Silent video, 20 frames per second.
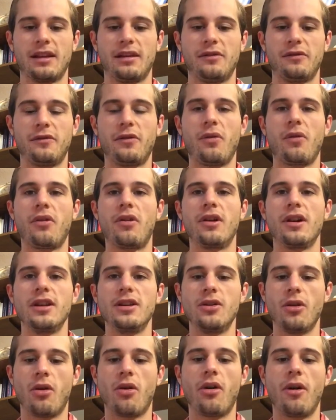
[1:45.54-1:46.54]
for
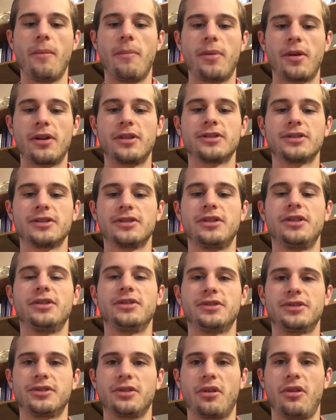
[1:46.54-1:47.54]
your personal
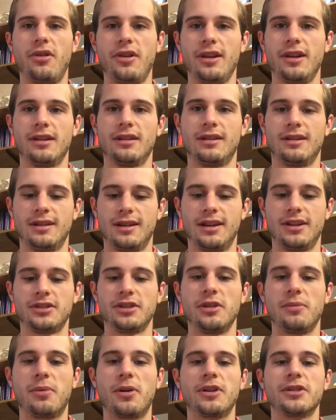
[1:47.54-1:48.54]
story.
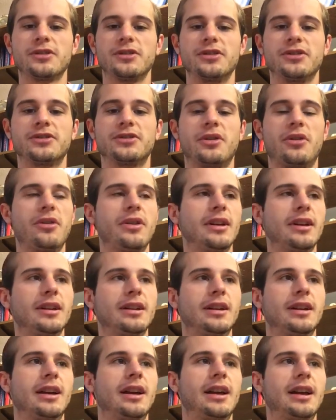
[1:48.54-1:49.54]
So your personal story
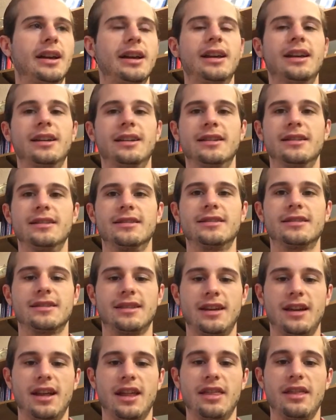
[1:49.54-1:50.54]
is
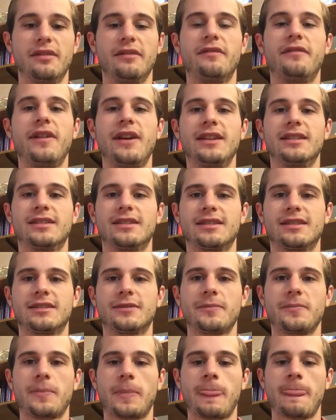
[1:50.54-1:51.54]
the face.
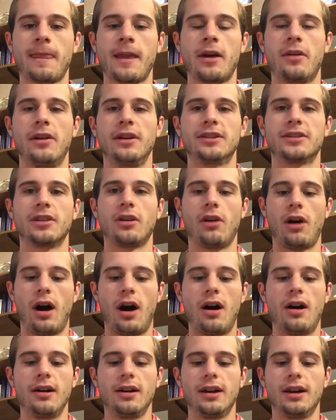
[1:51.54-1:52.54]
Right? So
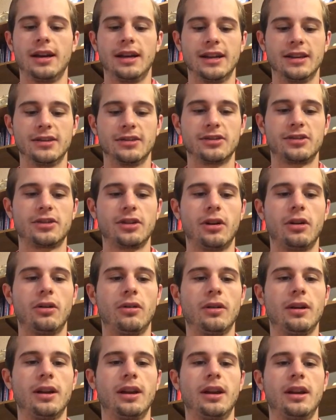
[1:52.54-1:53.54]
Arya in the
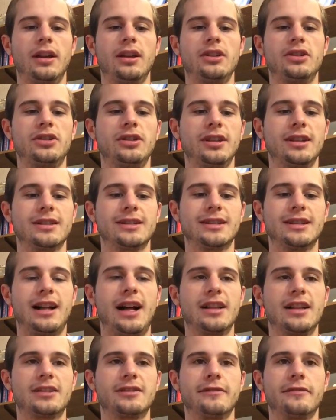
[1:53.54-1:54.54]
show, she has
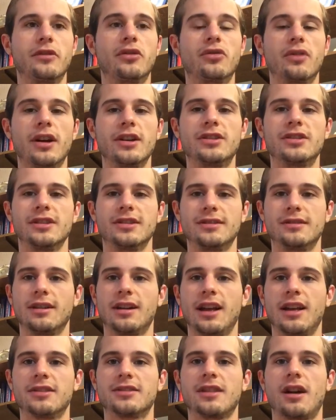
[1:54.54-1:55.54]
lots of grudges
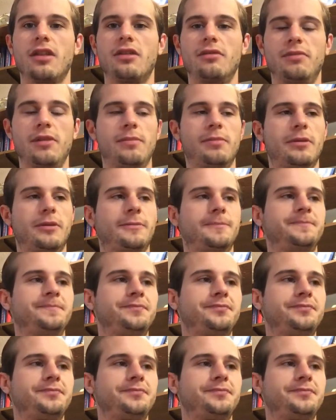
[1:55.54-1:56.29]
against other people.